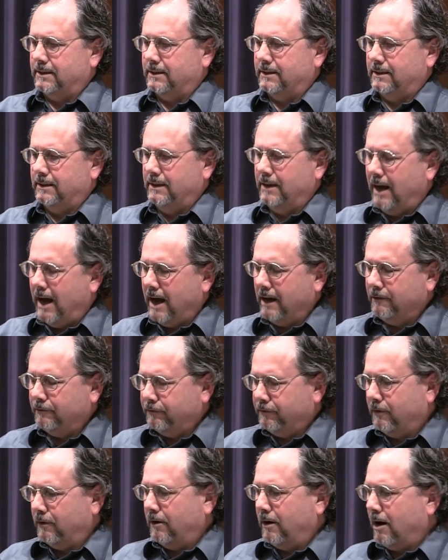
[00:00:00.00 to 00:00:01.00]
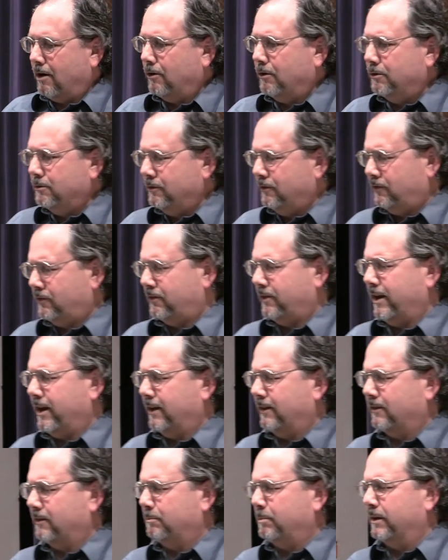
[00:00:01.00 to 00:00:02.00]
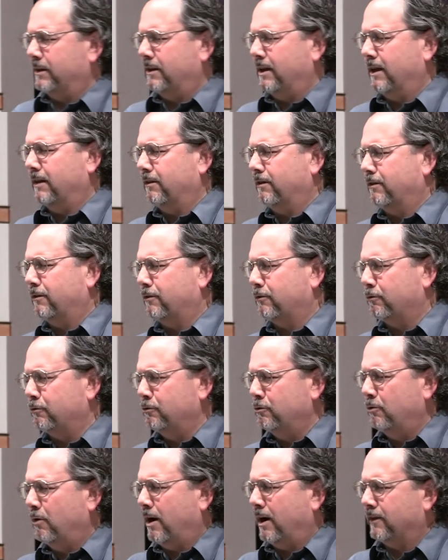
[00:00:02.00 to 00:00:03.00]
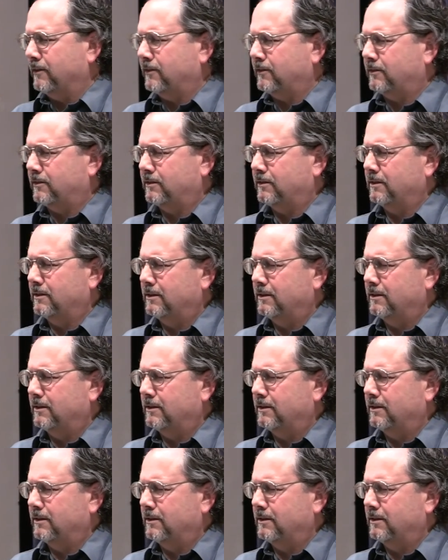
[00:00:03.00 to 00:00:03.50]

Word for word: not for our own sakes, but that through us